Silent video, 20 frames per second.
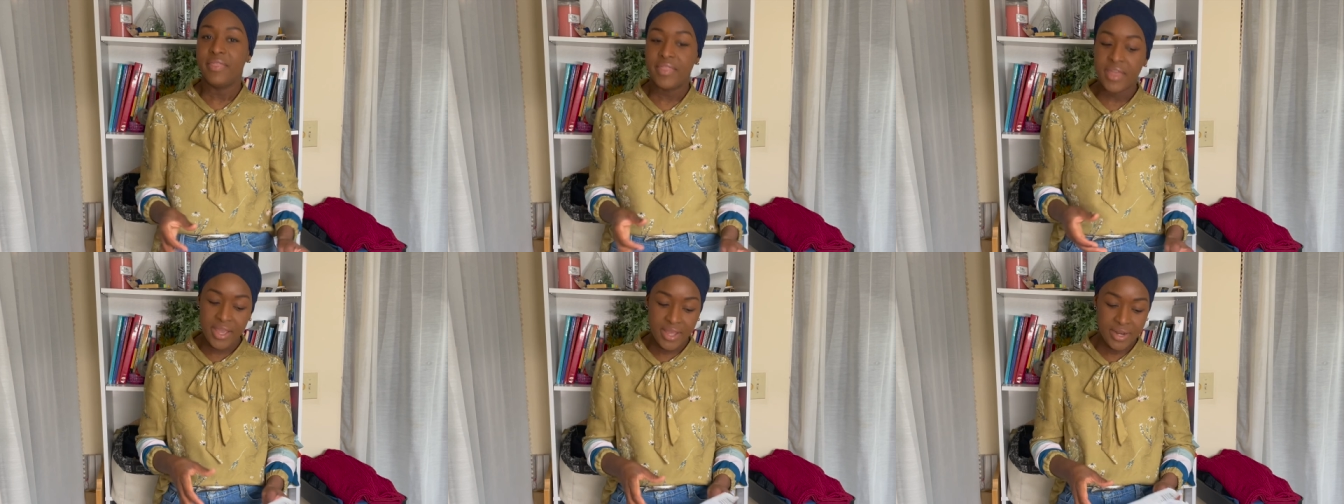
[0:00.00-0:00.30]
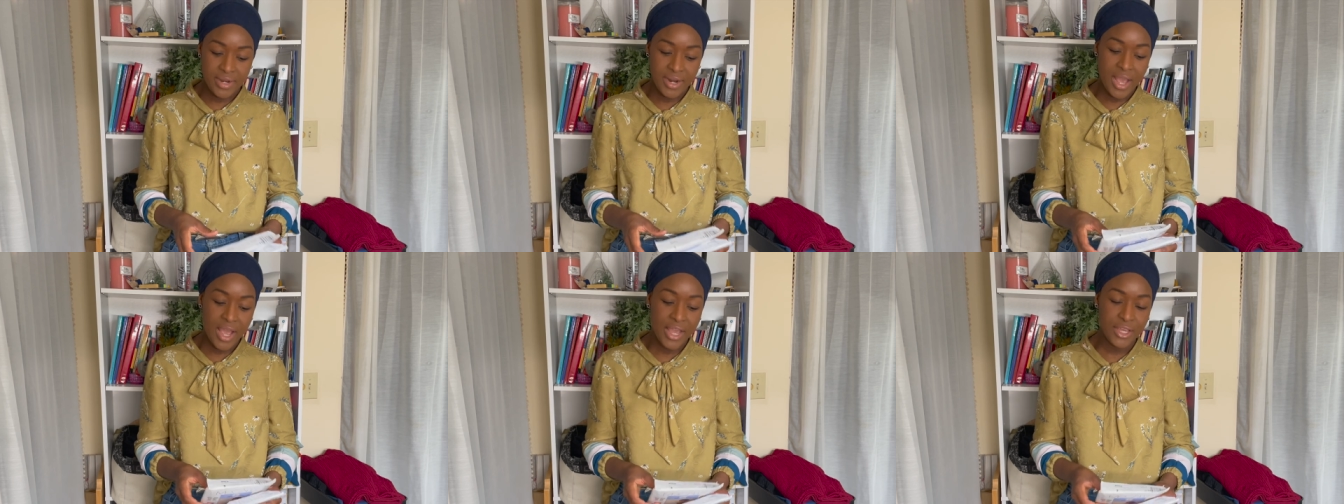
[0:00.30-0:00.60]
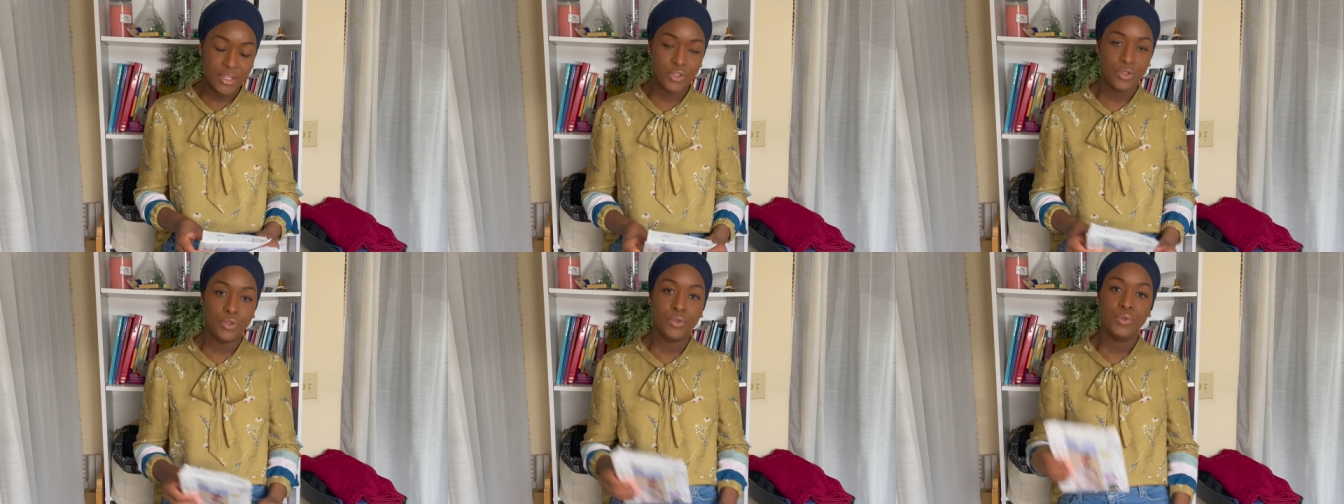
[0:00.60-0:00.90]
then I
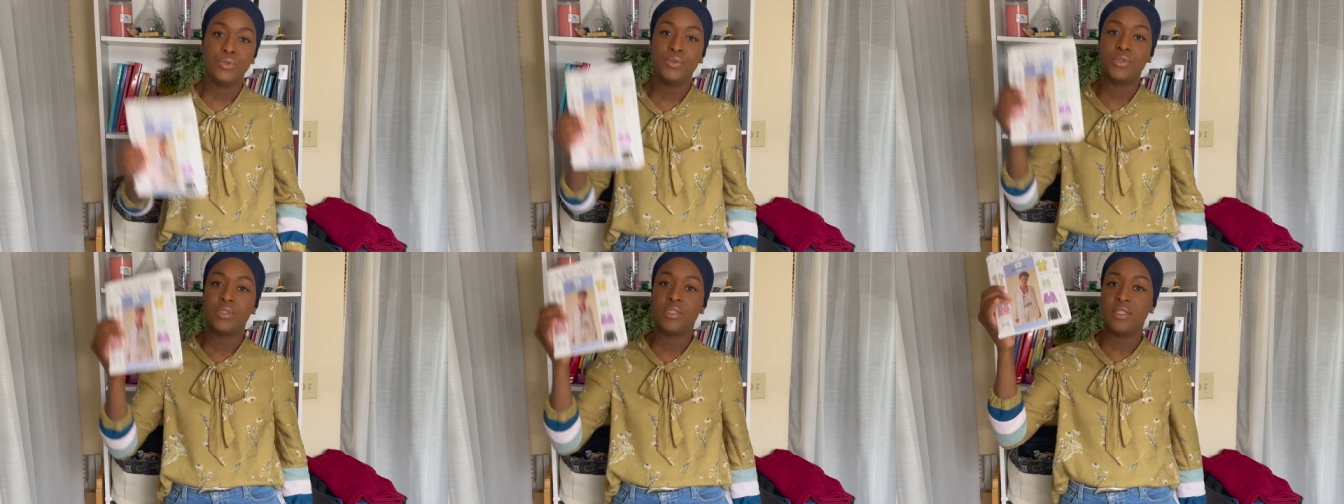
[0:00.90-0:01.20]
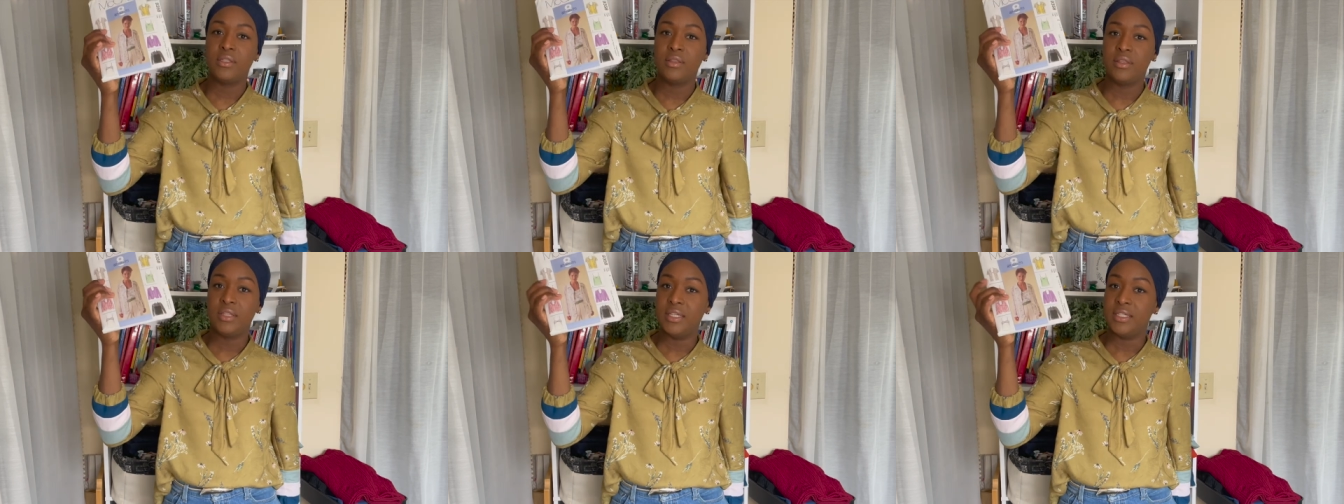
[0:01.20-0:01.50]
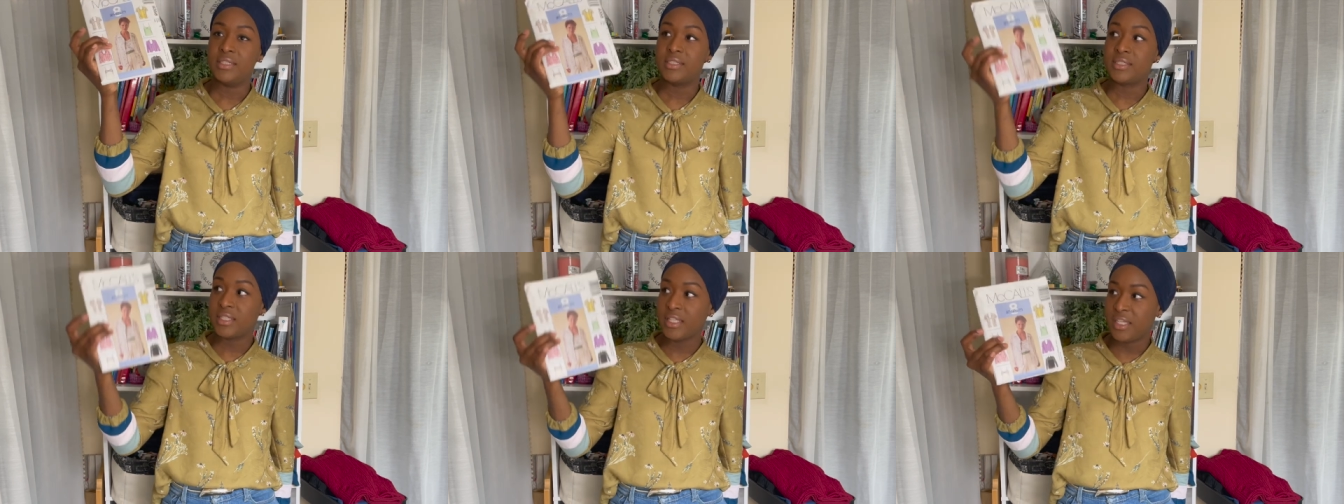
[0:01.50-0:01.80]
used the
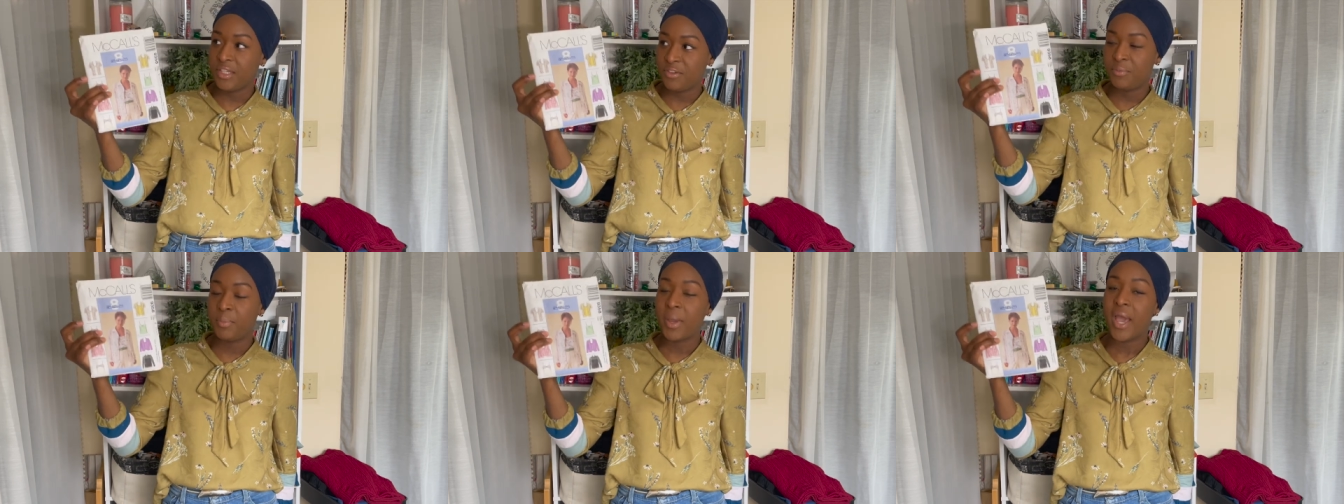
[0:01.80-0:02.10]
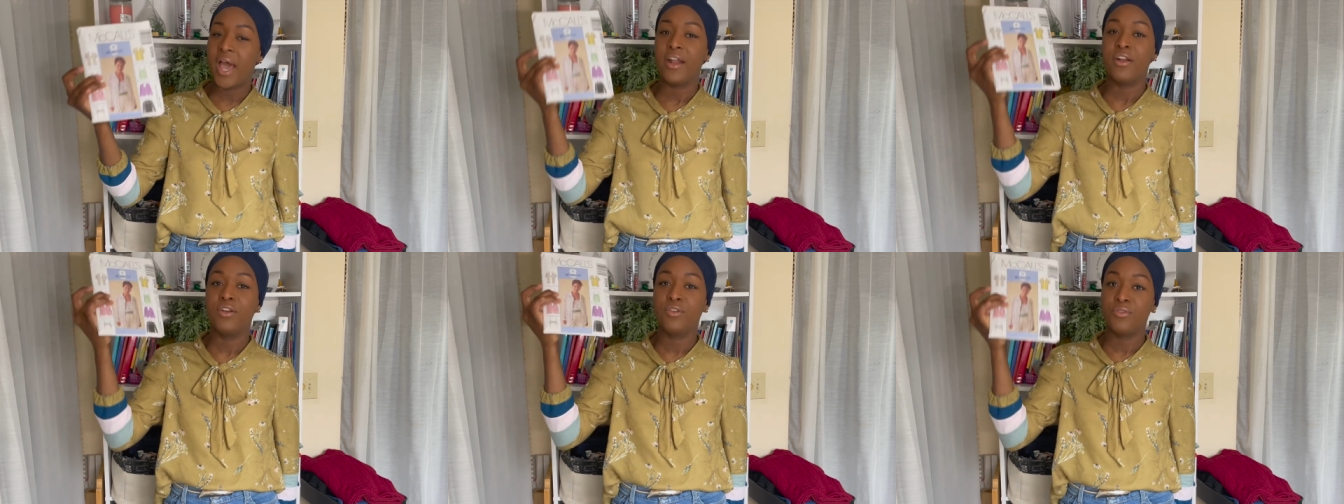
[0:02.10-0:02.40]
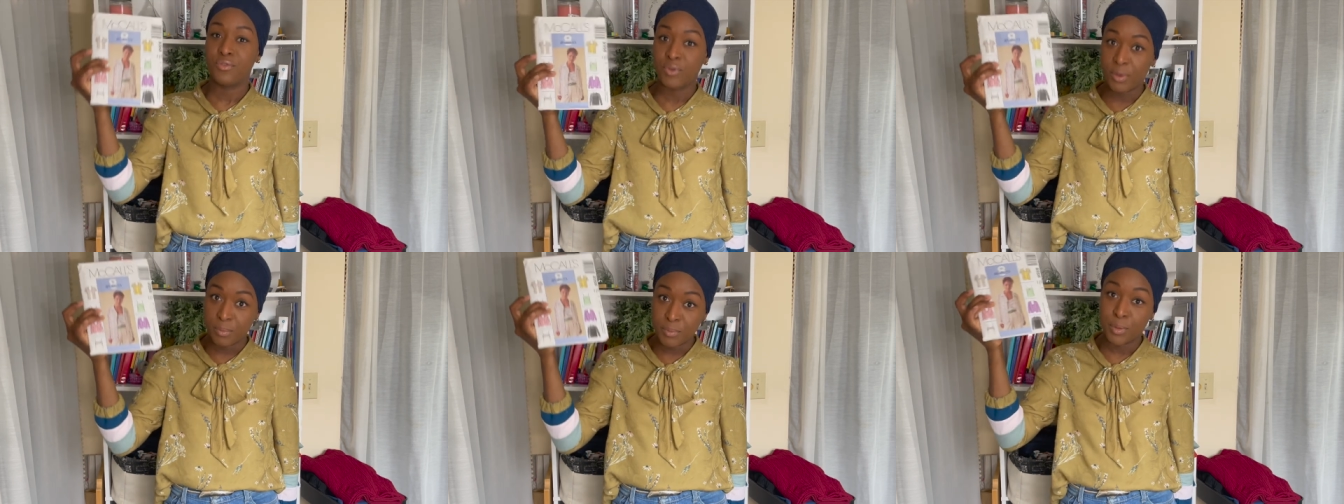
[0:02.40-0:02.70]
sleeve pattern
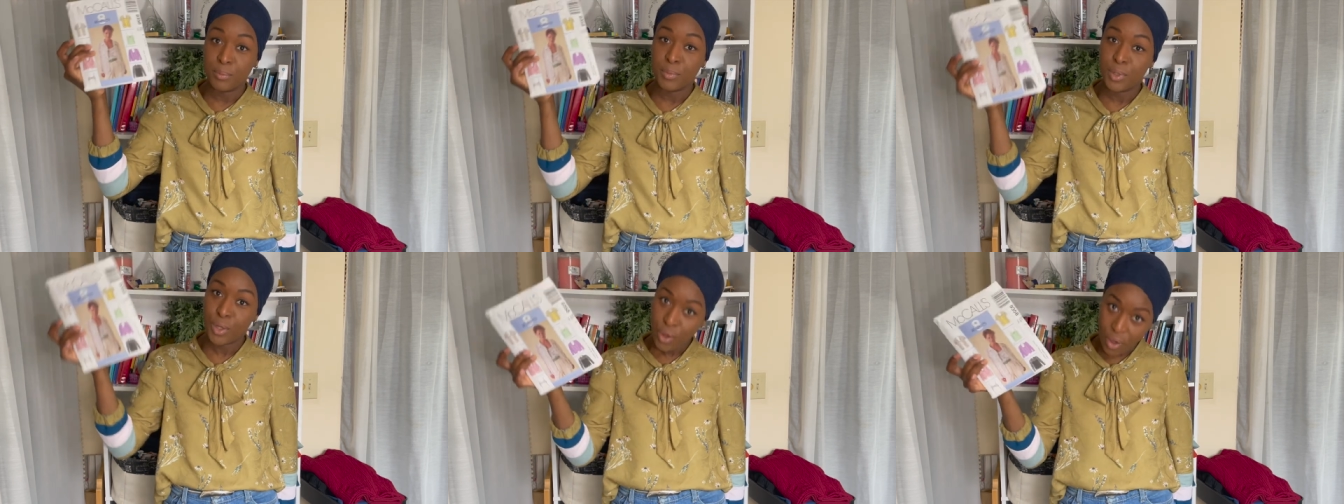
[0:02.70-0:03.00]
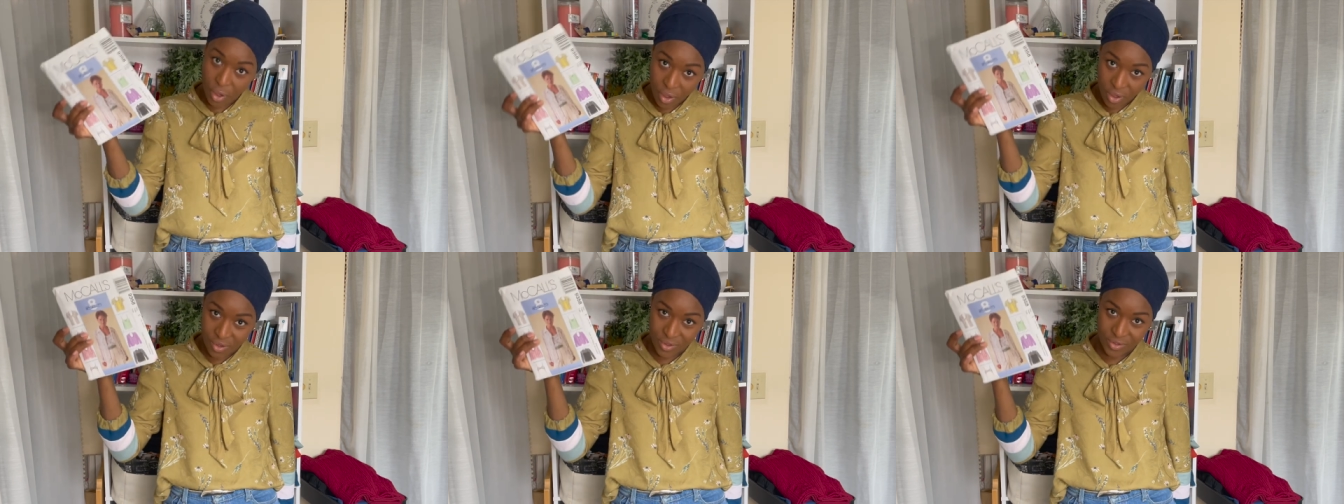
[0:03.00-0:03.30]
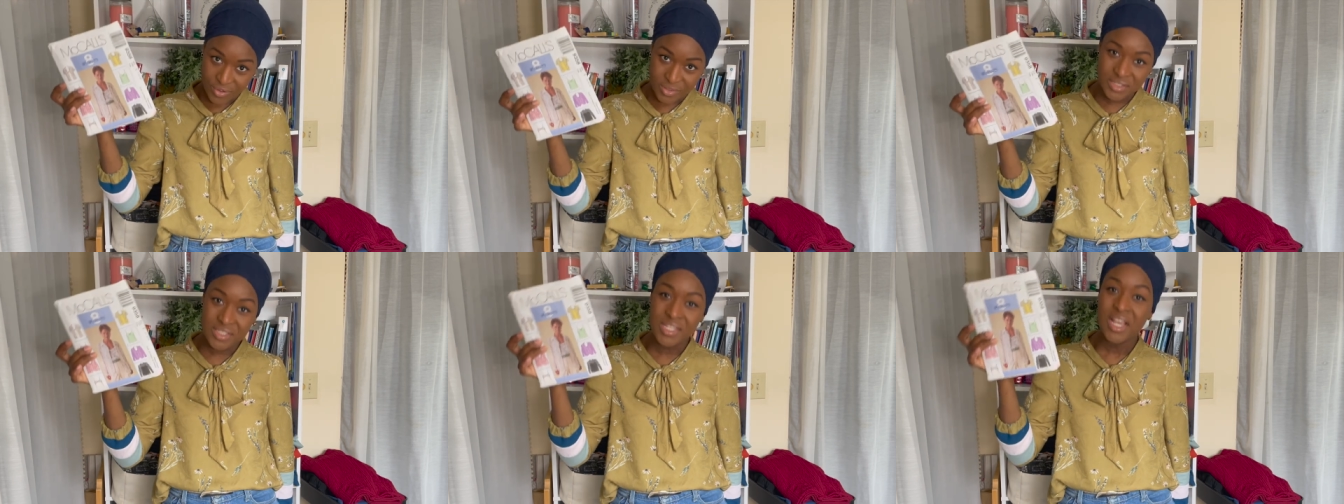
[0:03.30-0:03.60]
from the
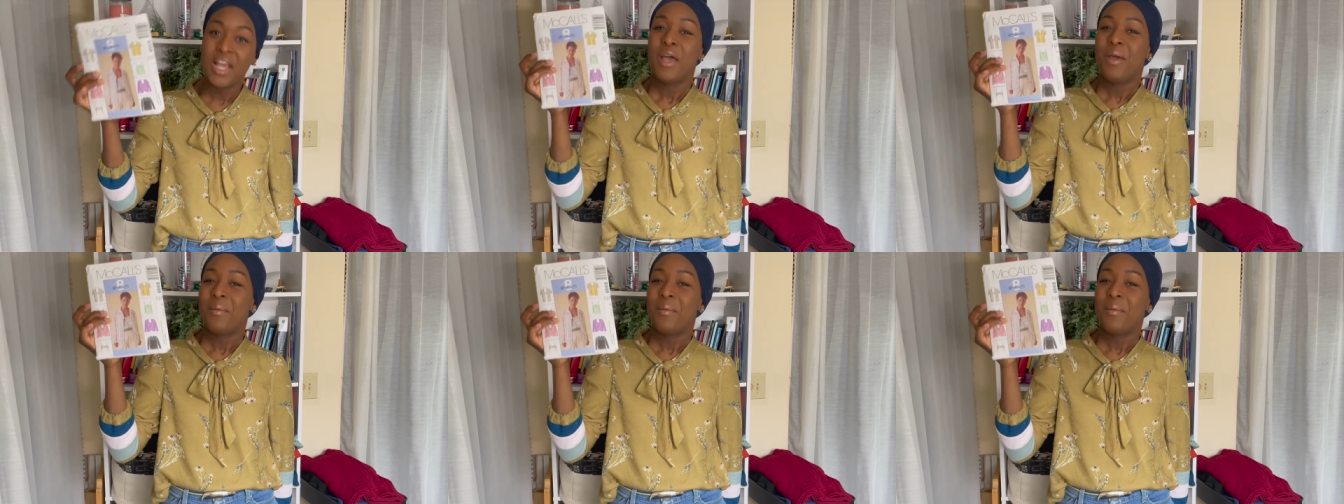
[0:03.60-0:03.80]
McCall's